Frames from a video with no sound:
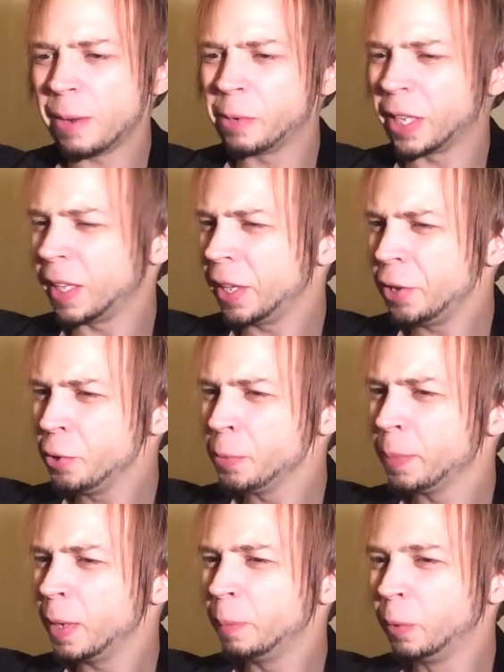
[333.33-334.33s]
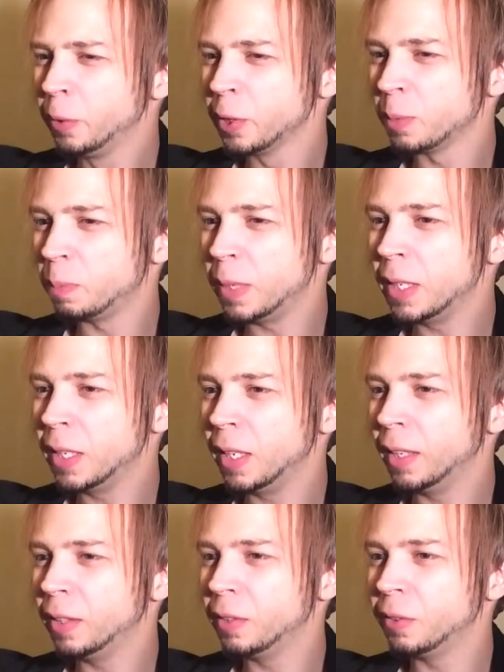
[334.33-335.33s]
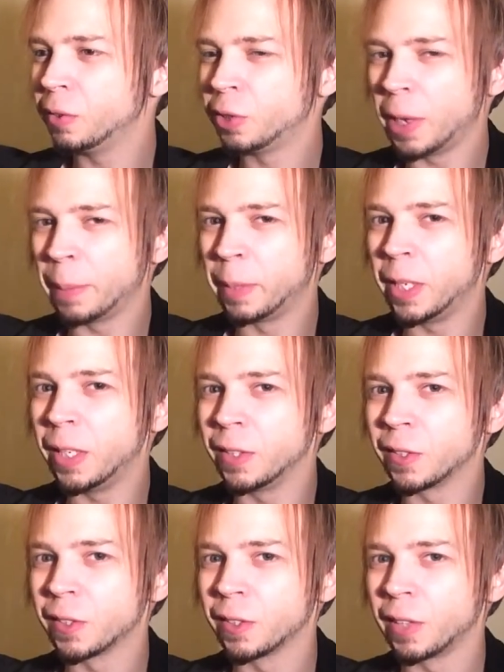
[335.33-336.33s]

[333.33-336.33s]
I would hear people speaking Japanese.